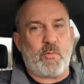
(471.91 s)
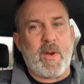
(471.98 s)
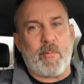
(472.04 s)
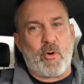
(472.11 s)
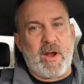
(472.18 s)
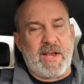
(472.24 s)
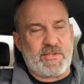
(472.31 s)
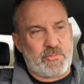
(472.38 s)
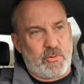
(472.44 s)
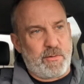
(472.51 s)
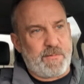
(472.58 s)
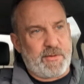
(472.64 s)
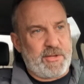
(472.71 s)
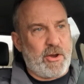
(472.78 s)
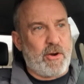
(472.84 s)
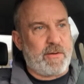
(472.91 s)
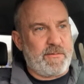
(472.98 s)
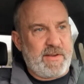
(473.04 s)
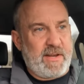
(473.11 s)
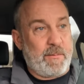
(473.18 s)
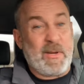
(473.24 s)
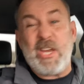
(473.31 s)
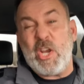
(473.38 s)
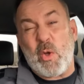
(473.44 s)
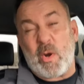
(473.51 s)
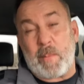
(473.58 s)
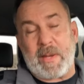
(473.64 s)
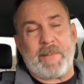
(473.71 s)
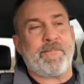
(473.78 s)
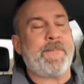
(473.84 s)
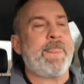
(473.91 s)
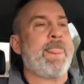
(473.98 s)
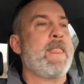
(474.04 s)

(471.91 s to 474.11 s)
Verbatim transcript: rubberized roof on the RV, but you know what I mean.